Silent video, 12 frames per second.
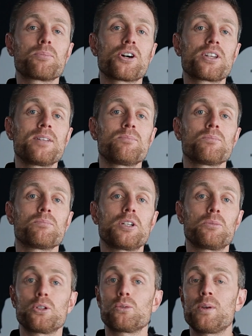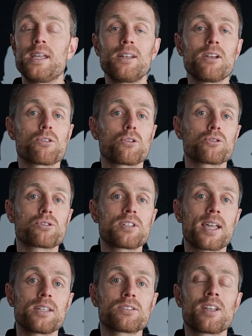body in between those
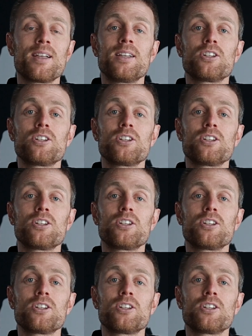days.